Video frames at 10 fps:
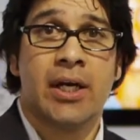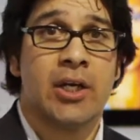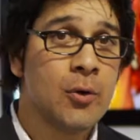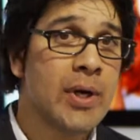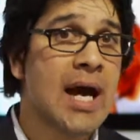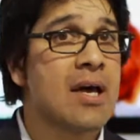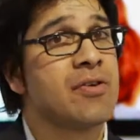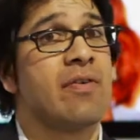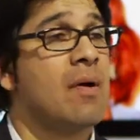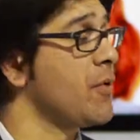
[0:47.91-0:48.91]
UEI
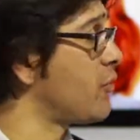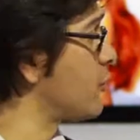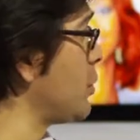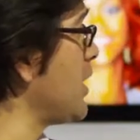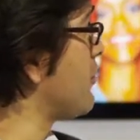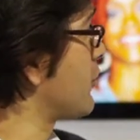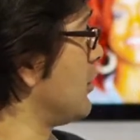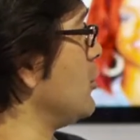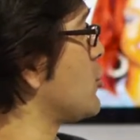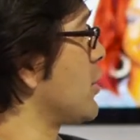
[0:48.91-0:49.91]
has developed a suite of
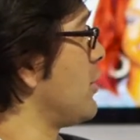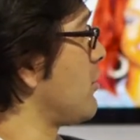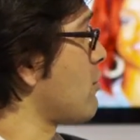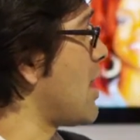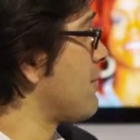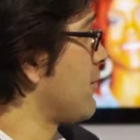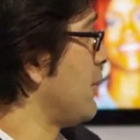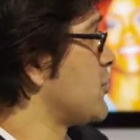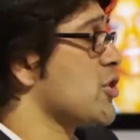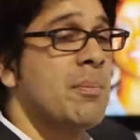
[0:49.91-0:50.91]
solutions right
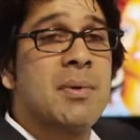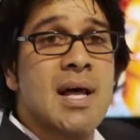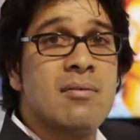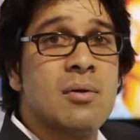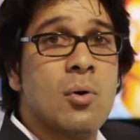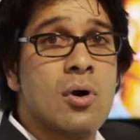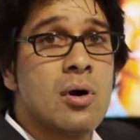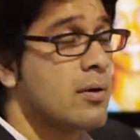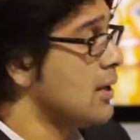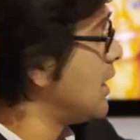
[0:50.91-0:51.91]
from chip-level